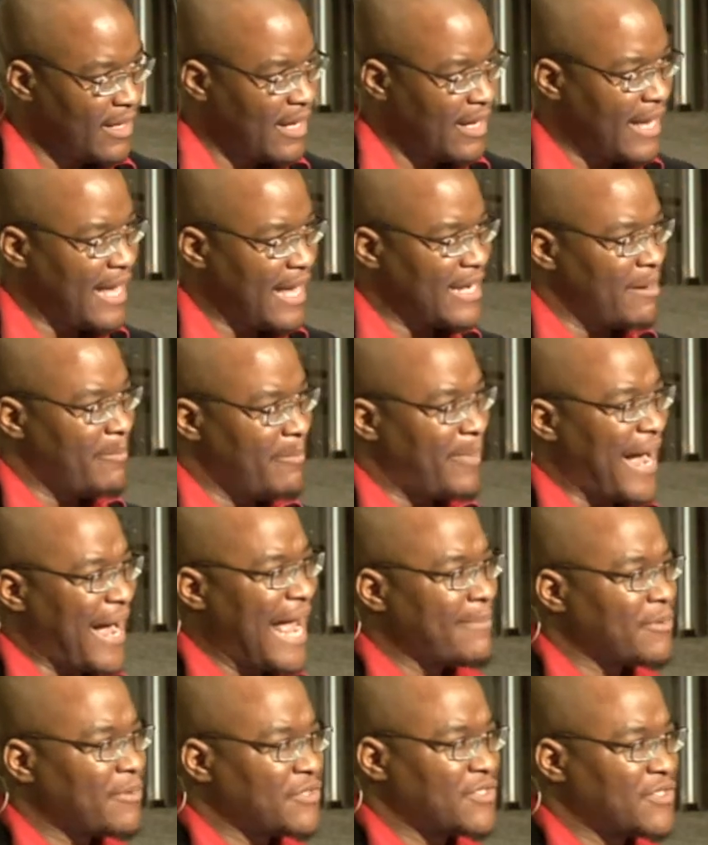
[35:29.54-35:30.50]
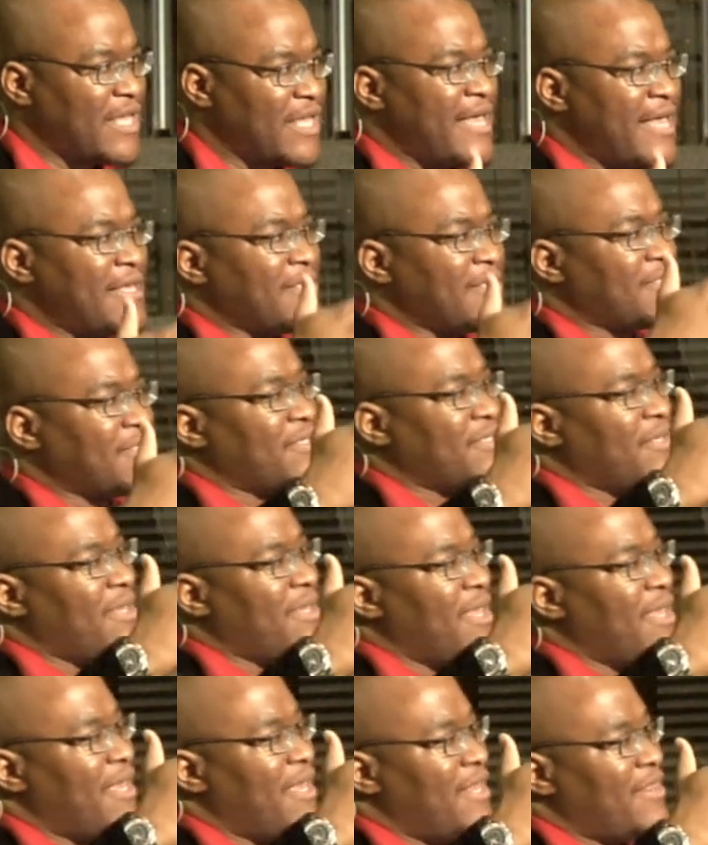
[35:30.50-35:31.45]
And the Bible says
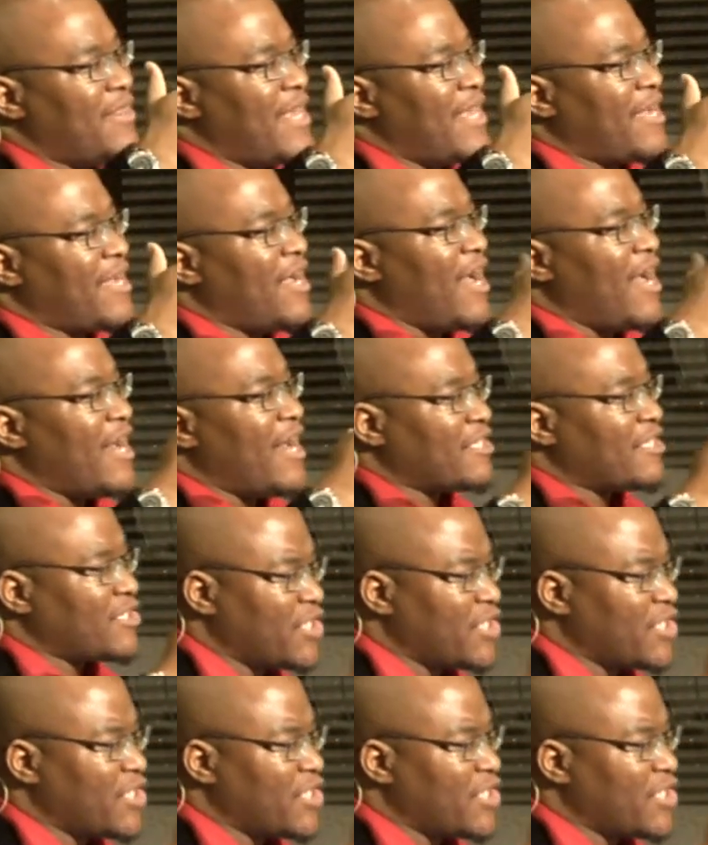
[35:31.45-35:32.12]
that God